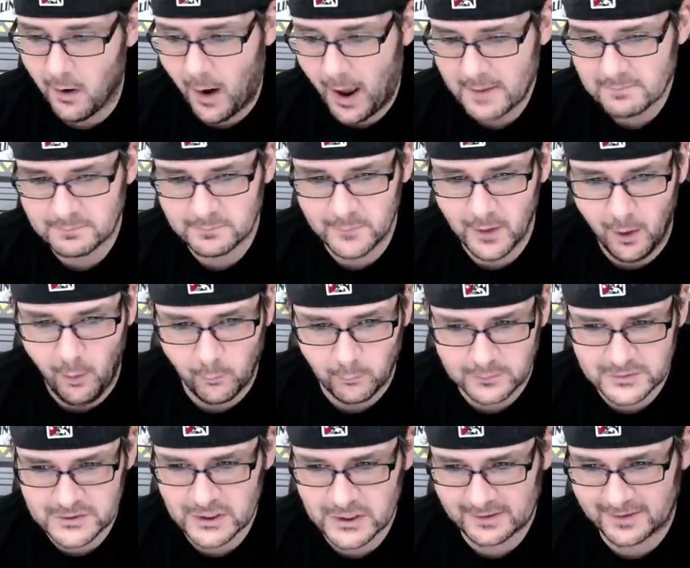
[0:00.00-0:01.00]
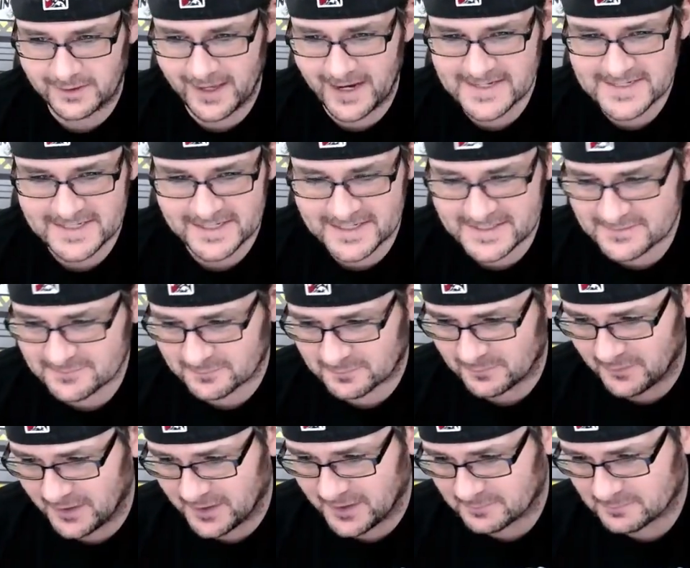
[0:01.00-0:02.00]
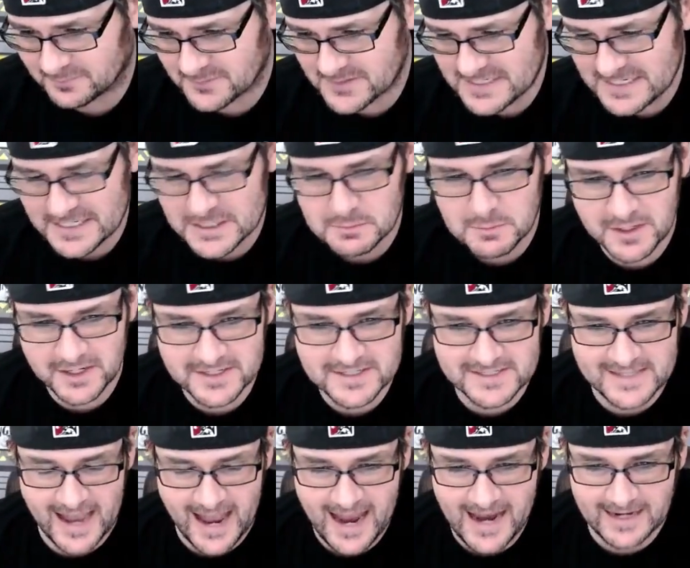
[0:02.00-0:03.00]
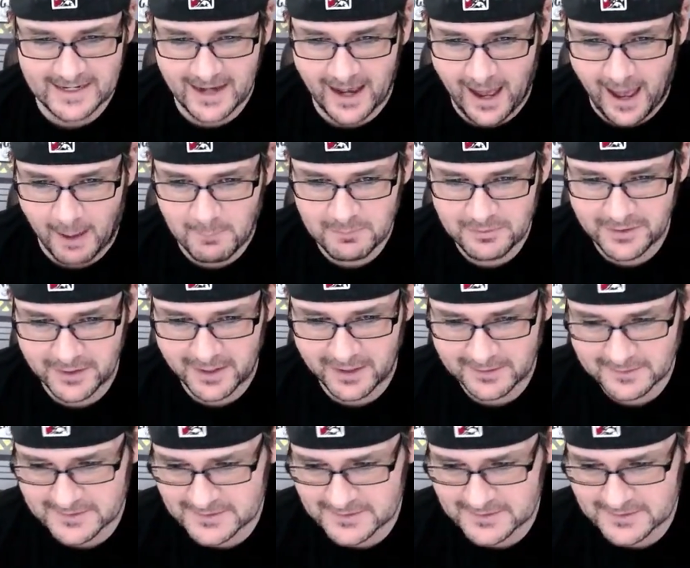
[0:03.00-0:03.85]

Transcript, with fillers: I no chip classic. It's like six minutes to eight. I, am thinking there's